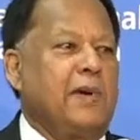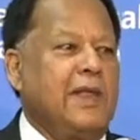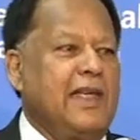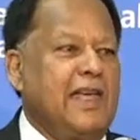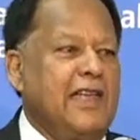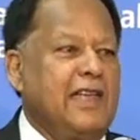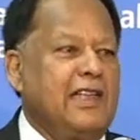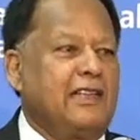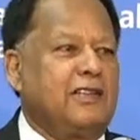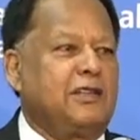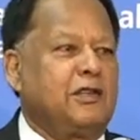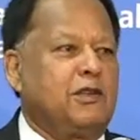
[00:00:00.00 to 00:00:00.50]

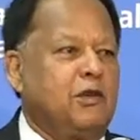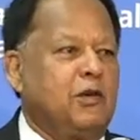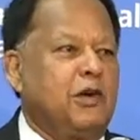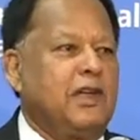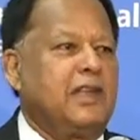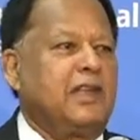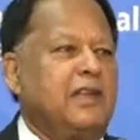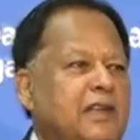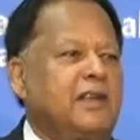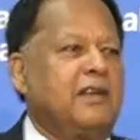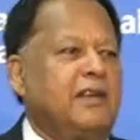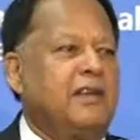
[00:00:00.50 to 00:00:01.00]
please do
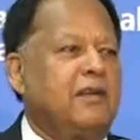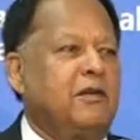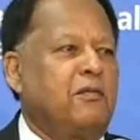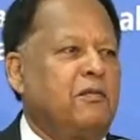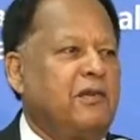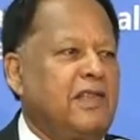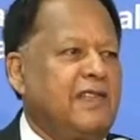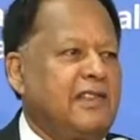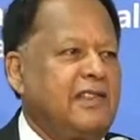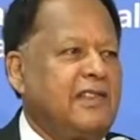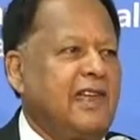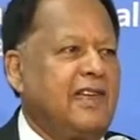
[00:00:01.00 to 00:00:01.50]
it
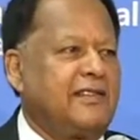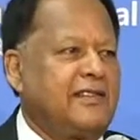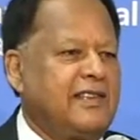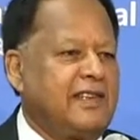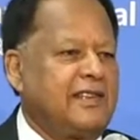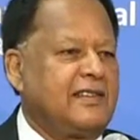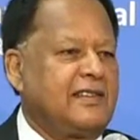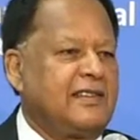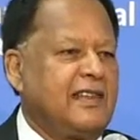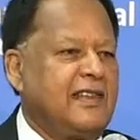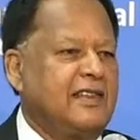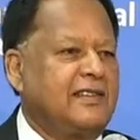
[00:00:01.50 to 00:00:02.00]
with the
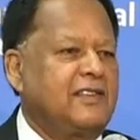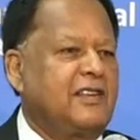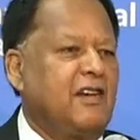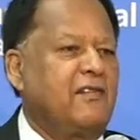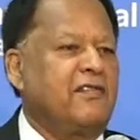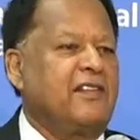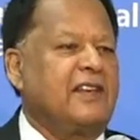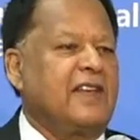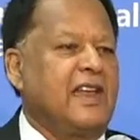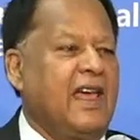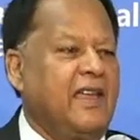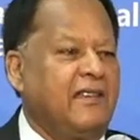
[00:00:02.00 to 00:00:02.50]
assistance
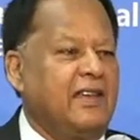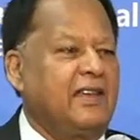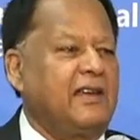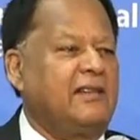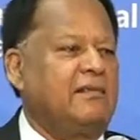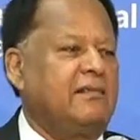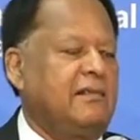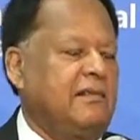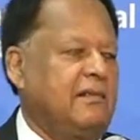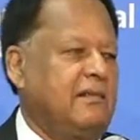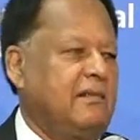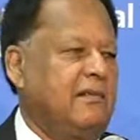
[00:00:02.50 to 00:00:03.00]
of
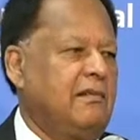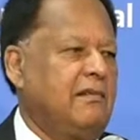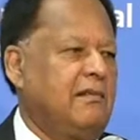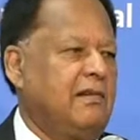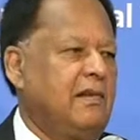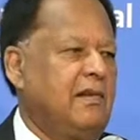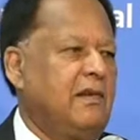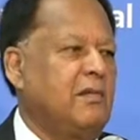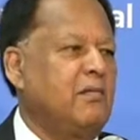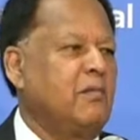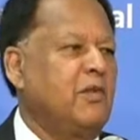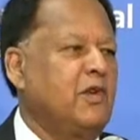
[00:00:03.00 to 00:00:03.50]
another
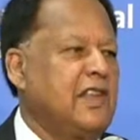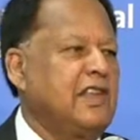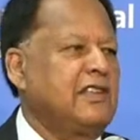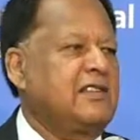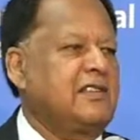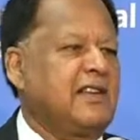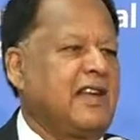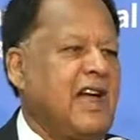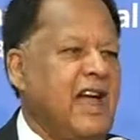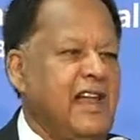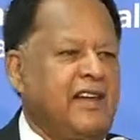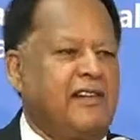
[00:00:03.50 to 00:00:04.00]

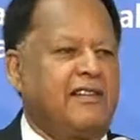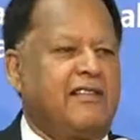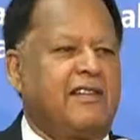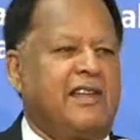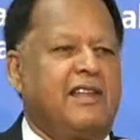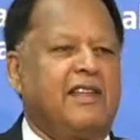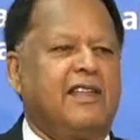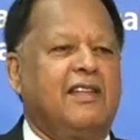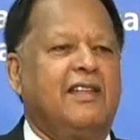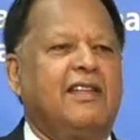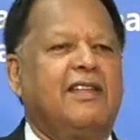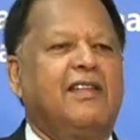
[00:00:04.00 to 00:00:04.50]
Buddhist
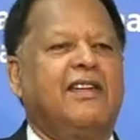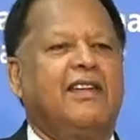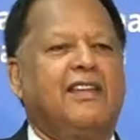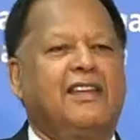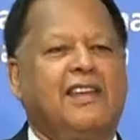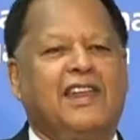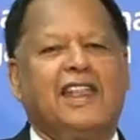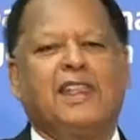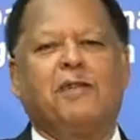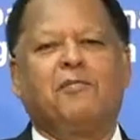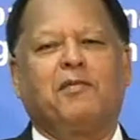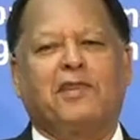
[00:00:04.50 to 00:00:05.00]
country,
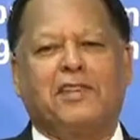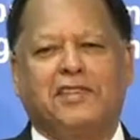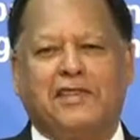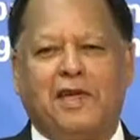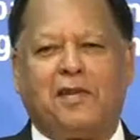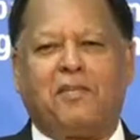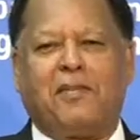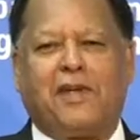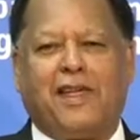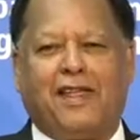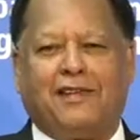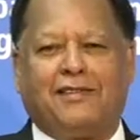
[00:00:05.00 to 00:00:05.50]
namely
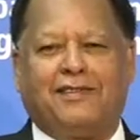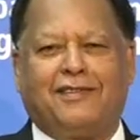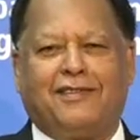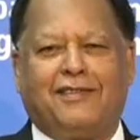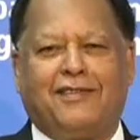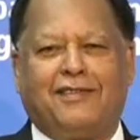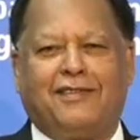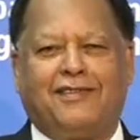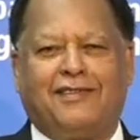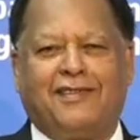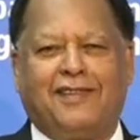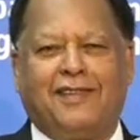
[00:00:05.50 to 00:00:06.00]
Japan.
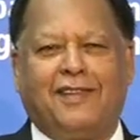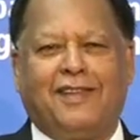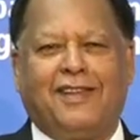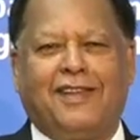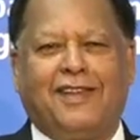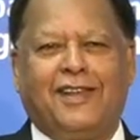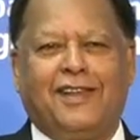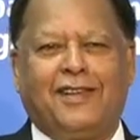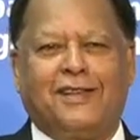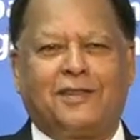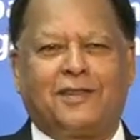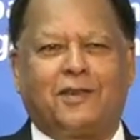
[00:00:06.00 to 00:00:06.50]

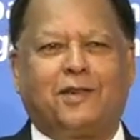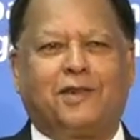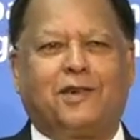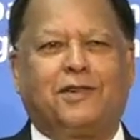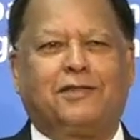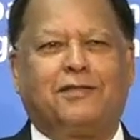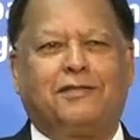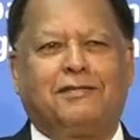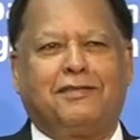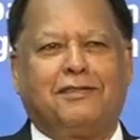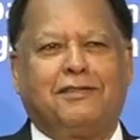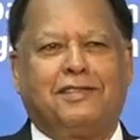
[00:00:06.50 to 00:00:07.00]

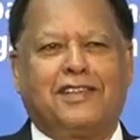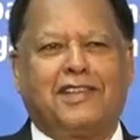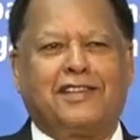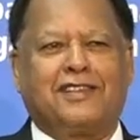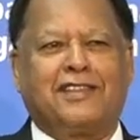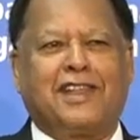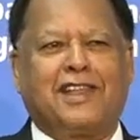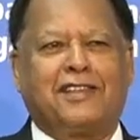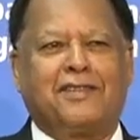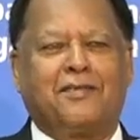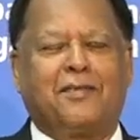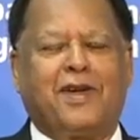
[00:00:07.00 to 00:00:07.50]
So
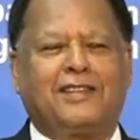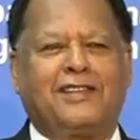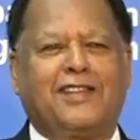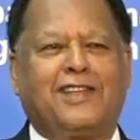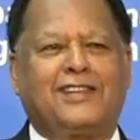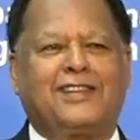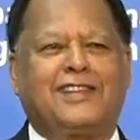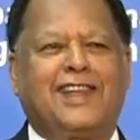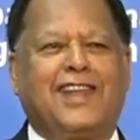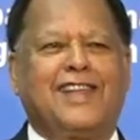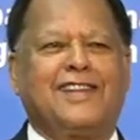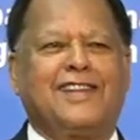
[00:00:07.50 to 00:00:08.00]
just as much as